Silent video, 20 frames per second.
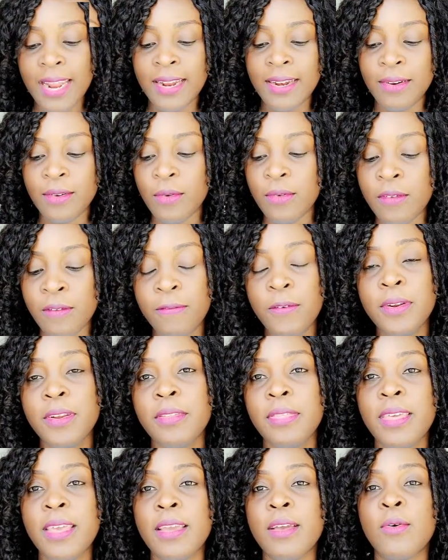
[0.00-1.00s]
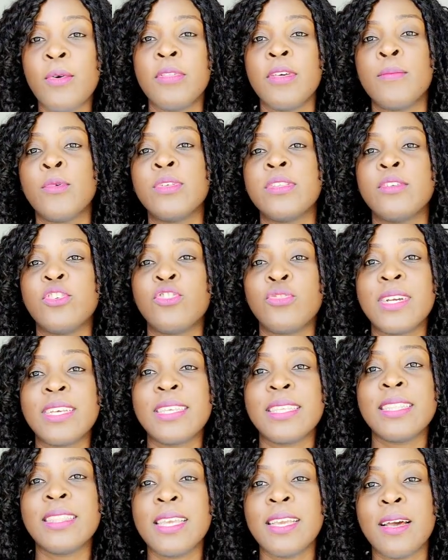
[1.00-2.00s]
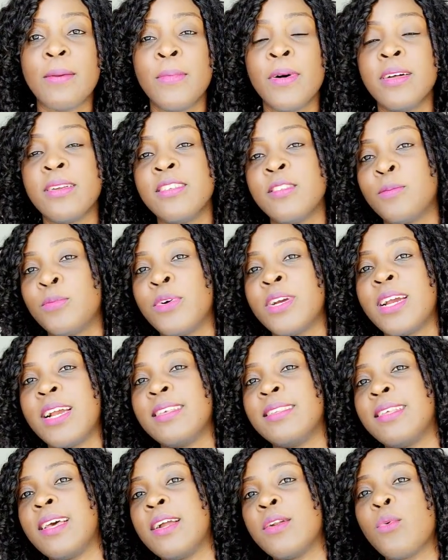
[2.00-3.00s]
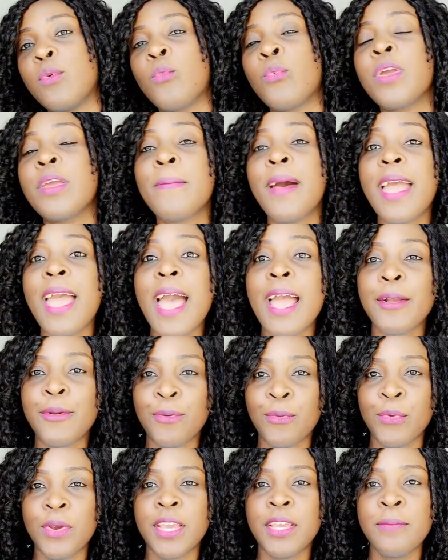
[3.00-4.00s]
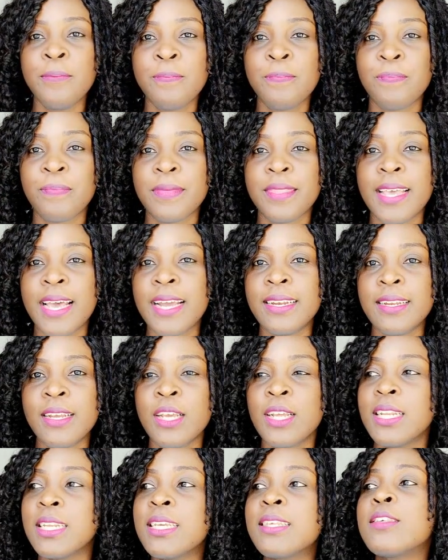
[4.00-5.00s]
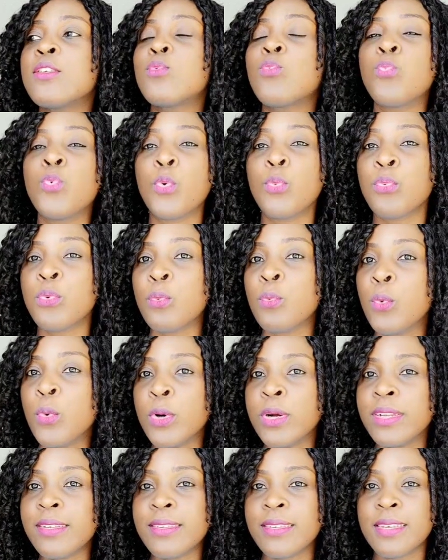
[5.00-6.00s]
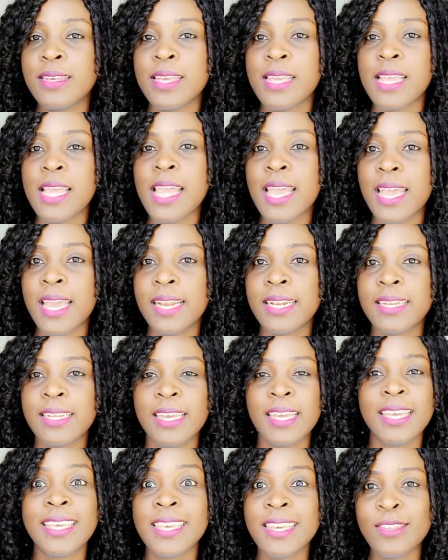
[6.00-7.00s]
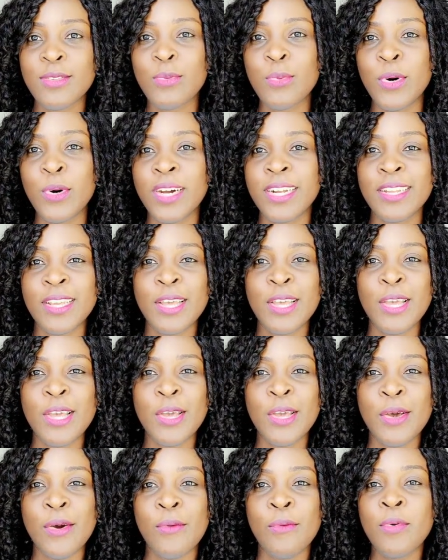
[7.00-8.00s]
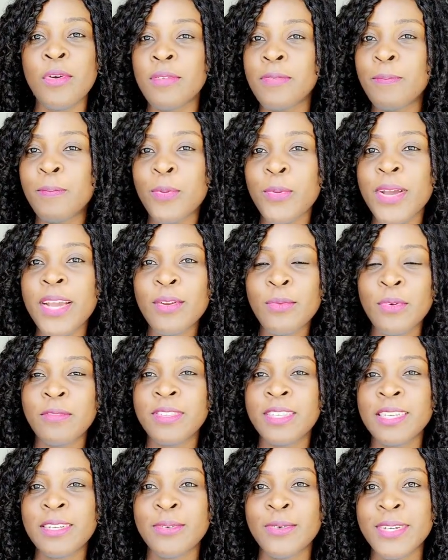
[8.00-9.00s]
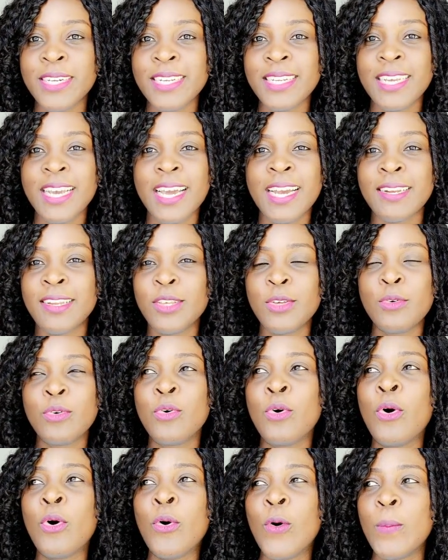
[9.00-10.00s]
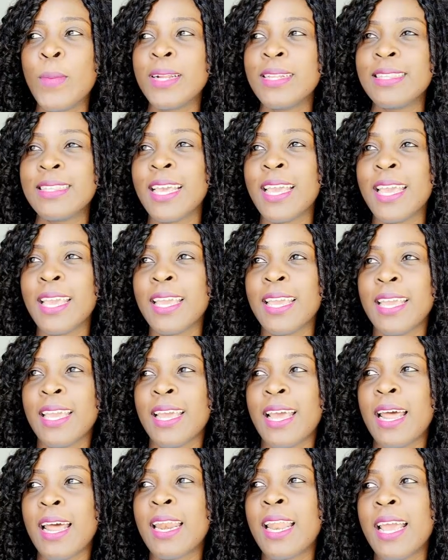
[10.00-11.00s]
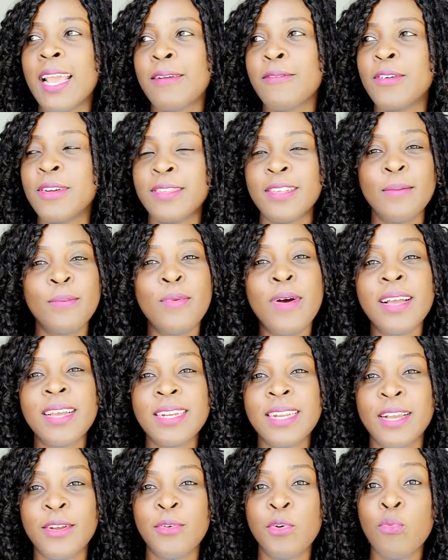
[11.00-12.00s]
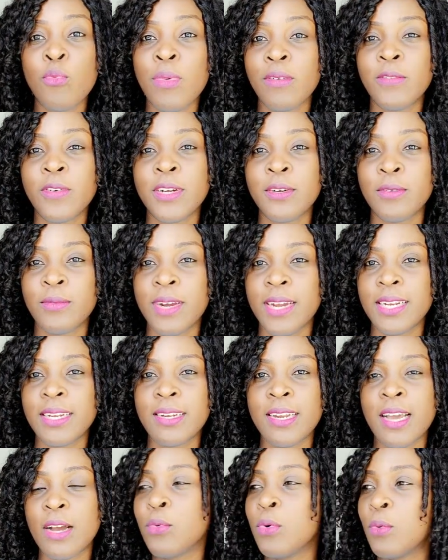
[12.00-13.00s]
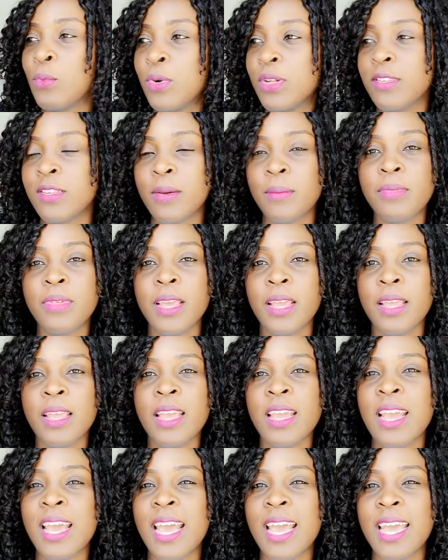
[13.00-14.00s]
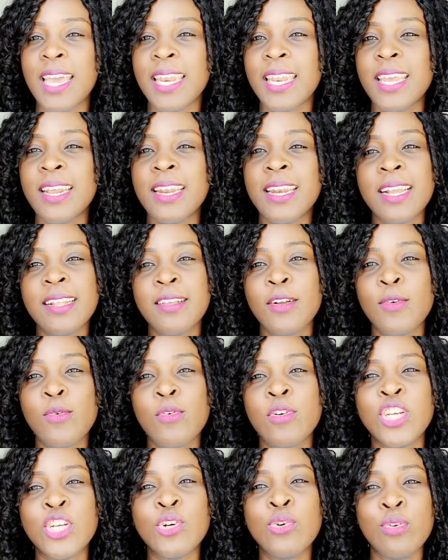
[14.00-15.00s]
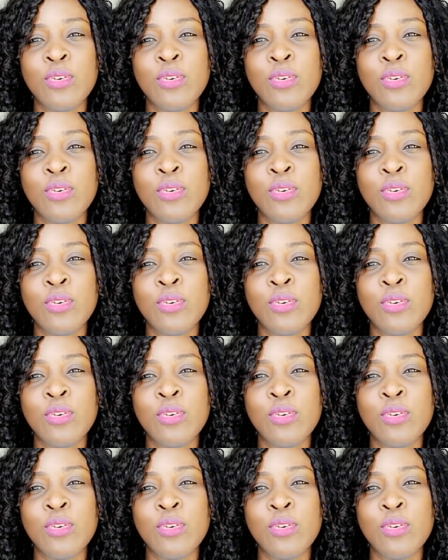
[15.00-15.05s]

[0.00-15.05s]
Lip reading: The funny thing or the most interesting thing about this prayer is that we might agree that this is what we want, and guess what? We've prayed, we've decreed, and then you go home and say, like, for example, I can agree with my friend, right, that we want something, and then later on she goes